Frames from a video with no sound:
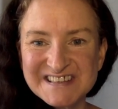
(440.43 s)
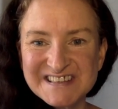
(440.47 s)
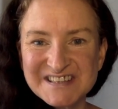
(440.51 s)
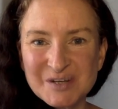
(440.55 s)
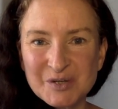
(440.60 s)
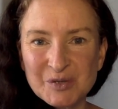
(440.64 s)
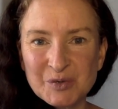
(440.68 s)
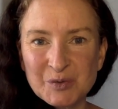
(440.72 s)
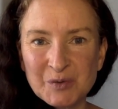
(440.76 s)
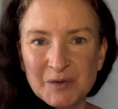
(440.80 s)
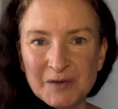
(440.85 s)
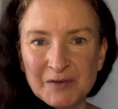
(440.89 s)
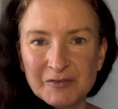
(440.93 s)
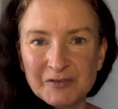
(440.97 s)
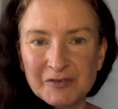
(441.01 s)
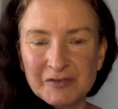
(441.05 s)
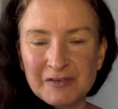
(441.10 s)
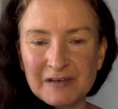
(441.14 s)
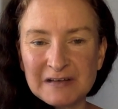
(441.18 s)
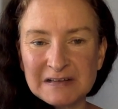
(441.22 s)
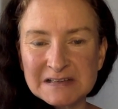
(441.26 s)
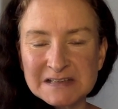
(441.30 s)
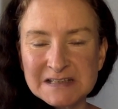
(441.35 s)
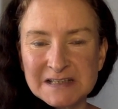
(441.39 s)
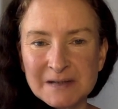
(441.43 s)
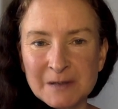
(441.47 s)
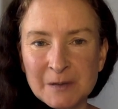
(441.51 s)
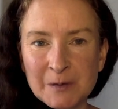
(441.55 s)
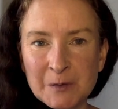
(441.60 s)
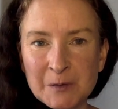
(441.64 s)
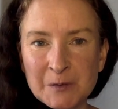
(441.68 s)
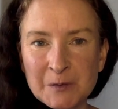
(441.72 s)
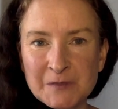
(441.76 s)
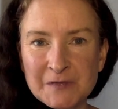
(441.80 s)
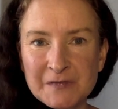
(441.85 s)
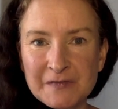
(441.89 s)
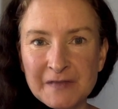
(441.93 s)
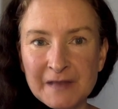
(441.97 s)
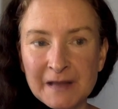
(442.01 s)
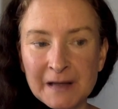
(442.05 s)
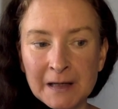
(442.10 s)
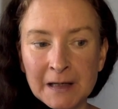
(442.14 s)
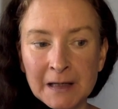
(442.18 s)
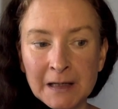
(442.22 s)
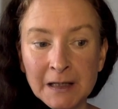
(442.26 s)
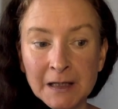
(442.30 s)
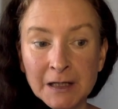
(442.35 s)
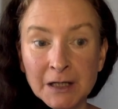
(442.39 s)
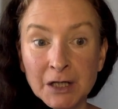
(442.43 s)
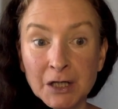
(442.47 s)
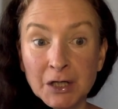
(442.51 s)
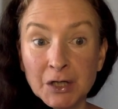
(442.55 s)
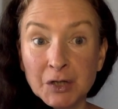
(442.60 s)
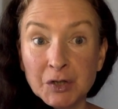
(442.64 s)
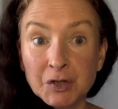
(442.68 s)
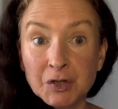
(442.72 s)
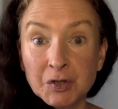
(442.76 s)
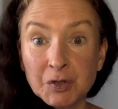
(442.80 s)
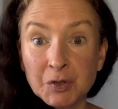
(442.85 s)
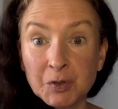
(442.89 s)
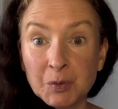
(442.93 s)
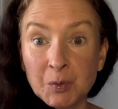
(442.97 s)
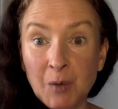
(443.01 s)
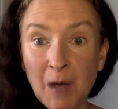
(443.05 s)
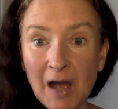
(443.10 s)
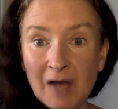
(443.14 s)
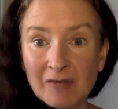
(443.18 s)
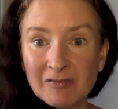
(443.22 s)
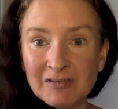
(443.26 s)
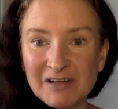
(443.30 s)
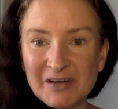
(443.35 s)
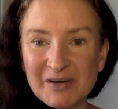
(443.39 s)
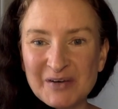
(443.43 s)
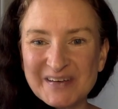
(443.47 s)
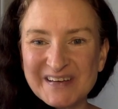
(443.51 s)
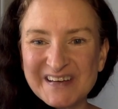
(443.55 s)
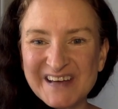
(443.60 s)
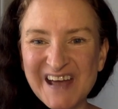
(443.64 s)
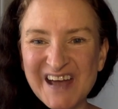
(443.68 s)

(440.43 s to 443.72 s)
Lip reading: So if you fancy those, then do have a look.